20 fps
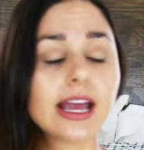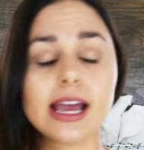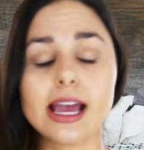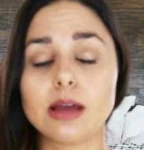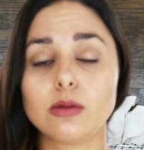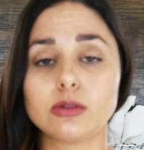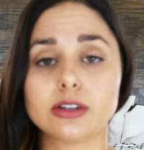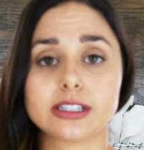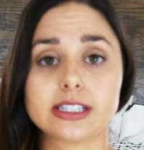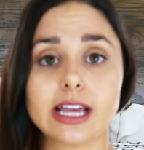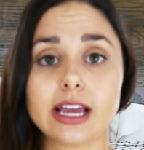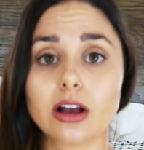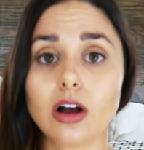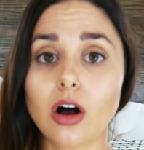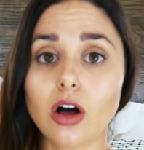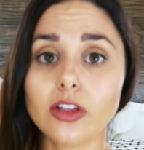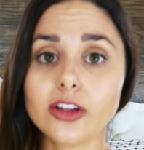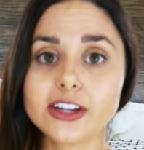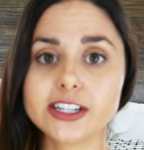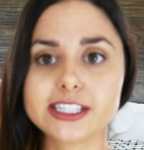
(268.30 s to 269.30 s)
and was saying
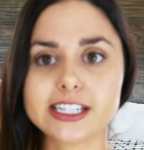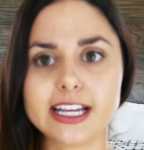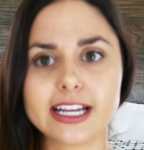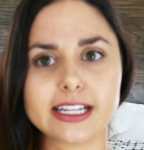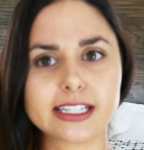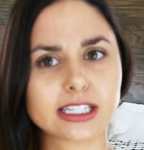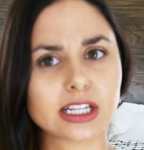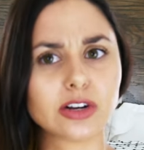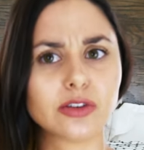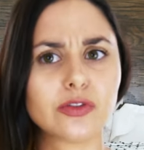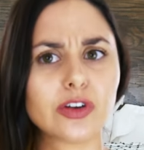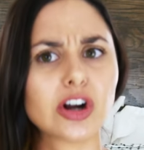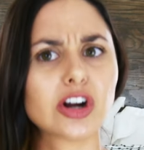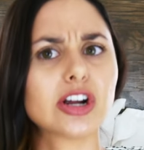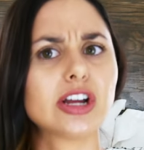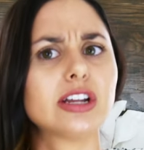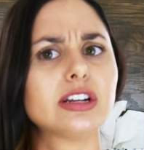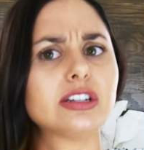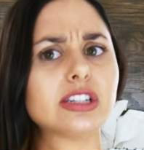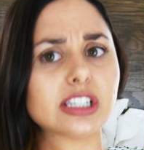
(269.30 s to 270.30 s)
all these things in a
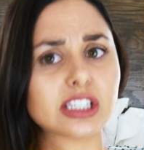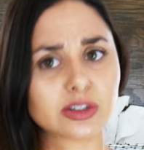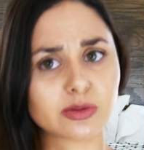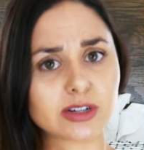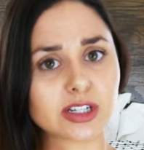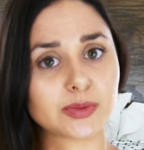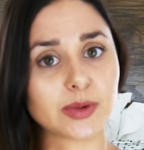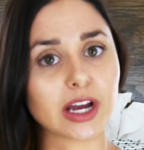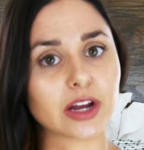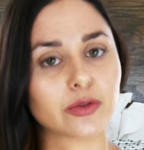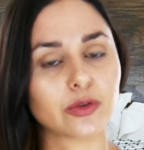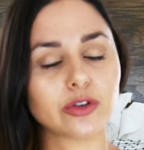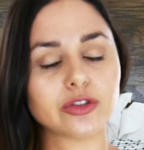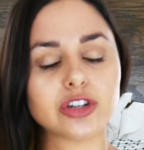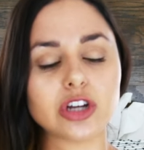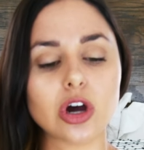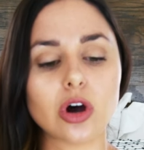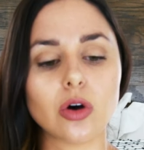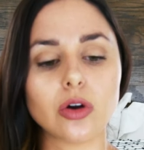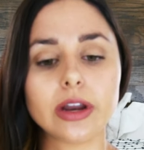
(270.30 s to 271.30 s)
very disrespectful
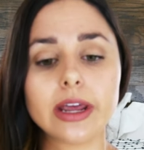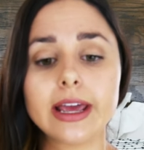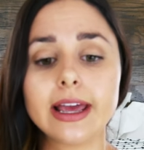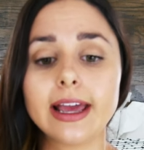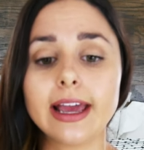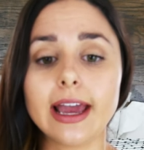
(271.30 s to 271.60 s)
tone.